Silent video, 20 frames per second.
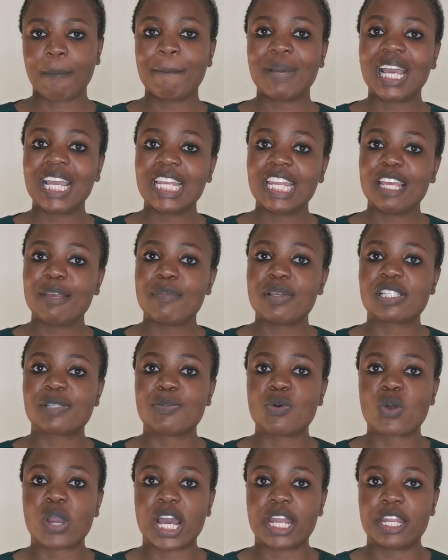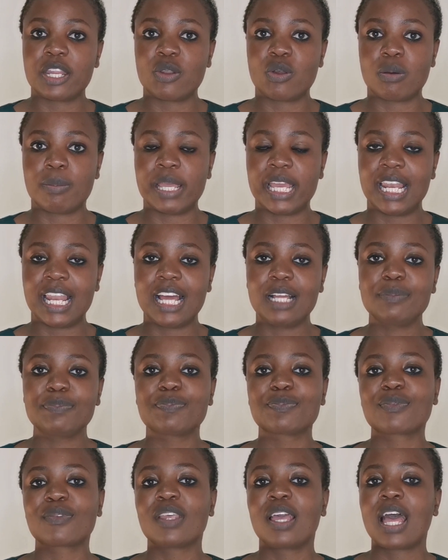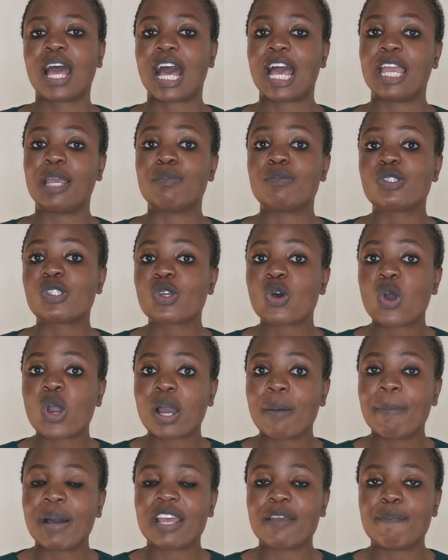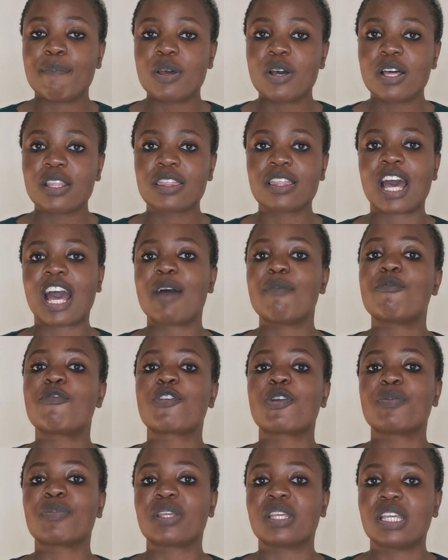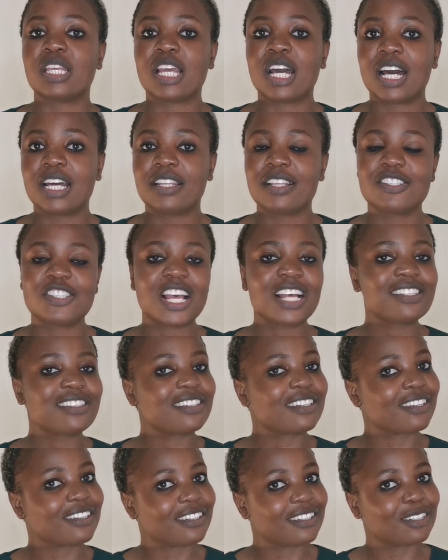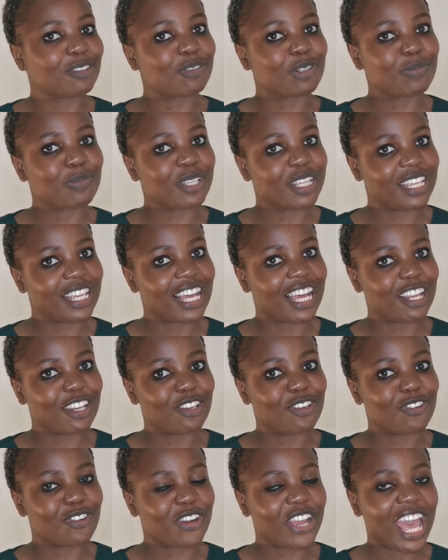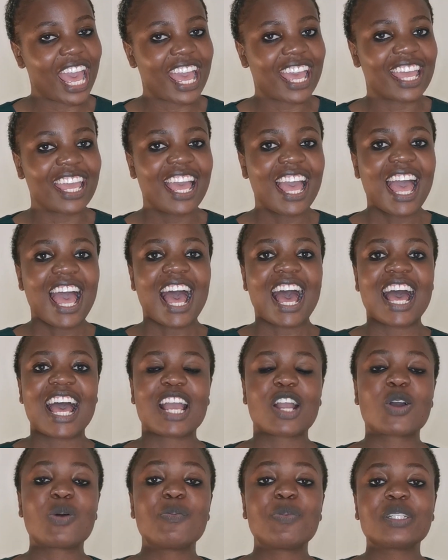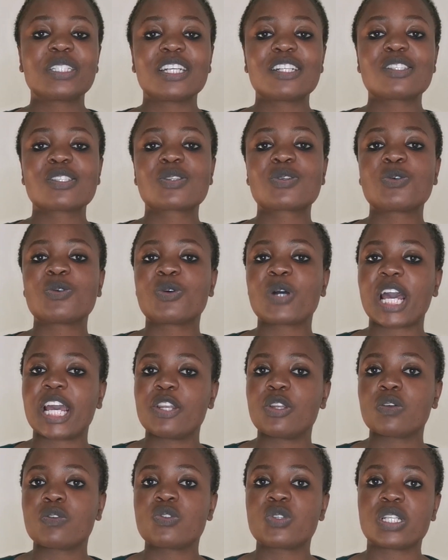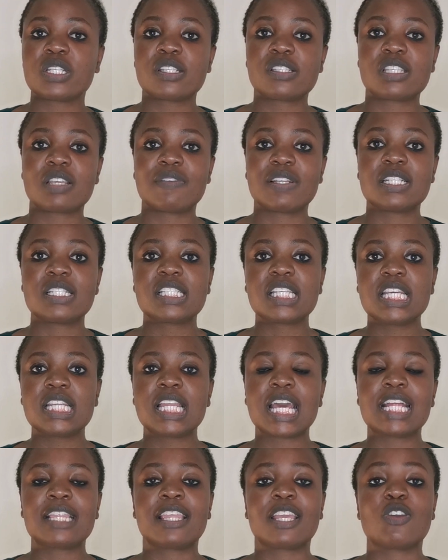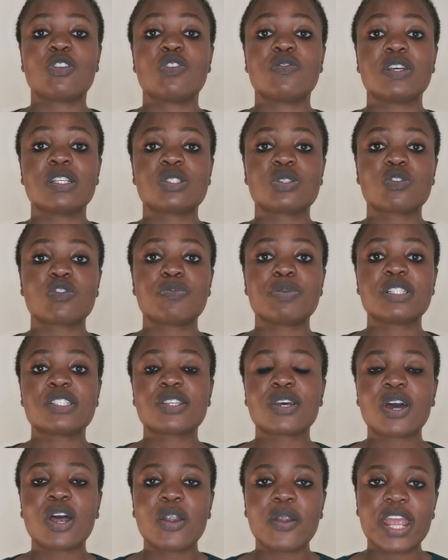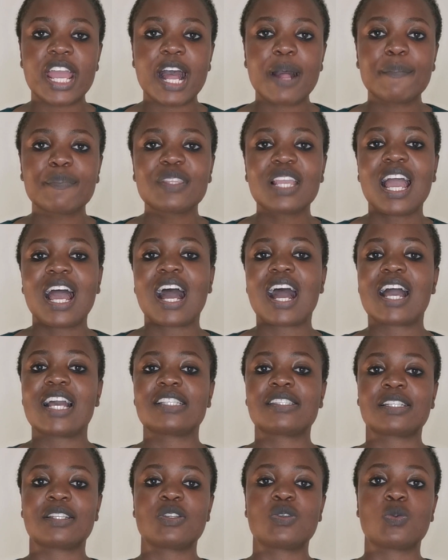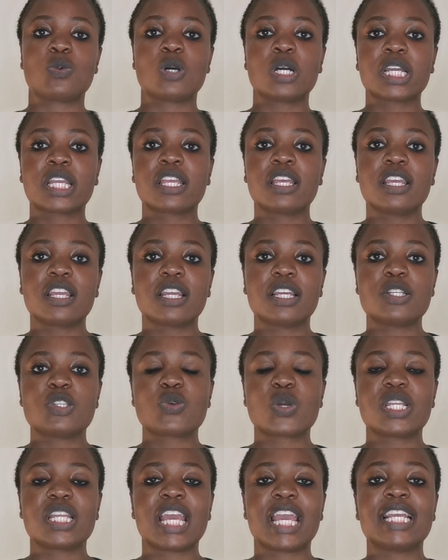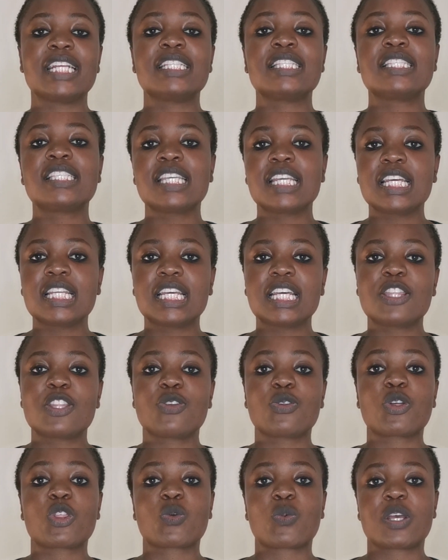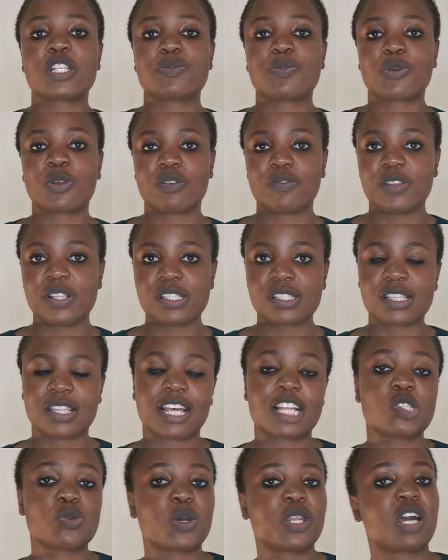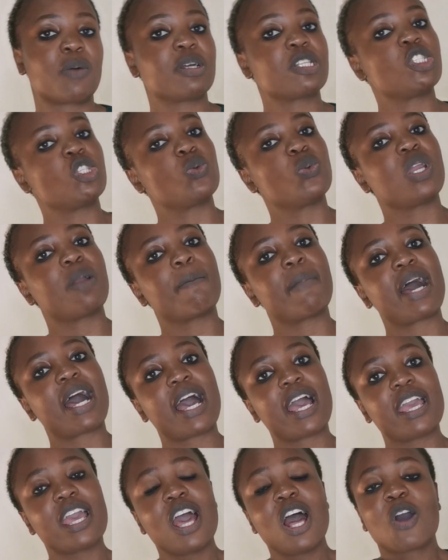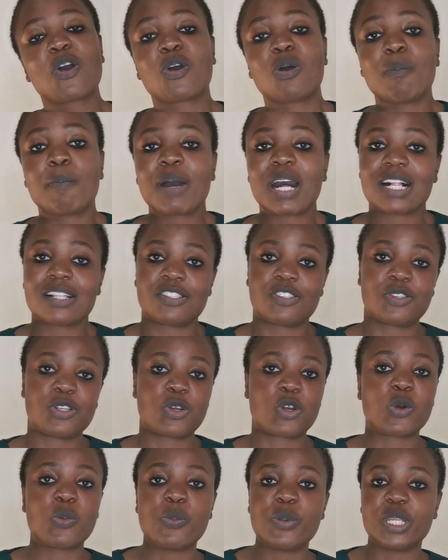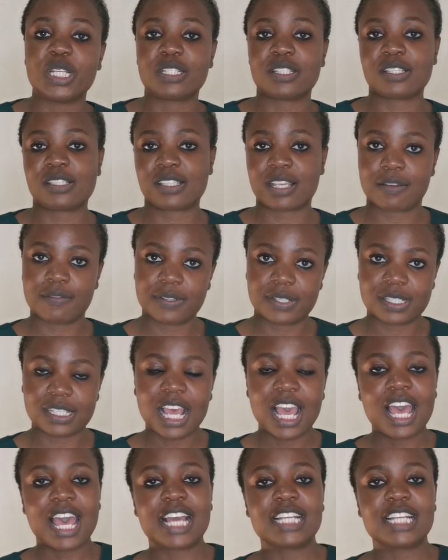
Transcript: My name is Mukane Nobela. I am Tonga by birth. I'm from Giyani, just a girl from Giyani, okay? I completed school end of 2017 at the University of Pretoria. I started working in 2018 in the Northwest Province. That's when I was doing my compulsory community service.